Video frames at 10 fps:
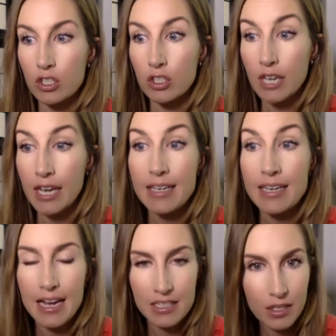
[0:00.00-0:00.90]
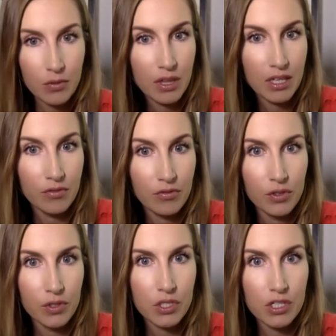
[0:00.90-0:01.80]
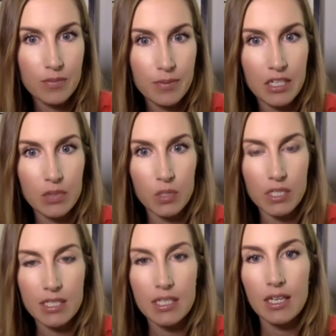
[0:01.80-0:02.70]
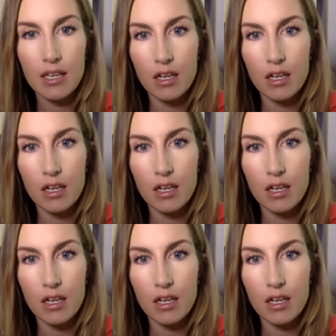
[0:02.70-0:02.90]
connecting with influencers, because we're seeing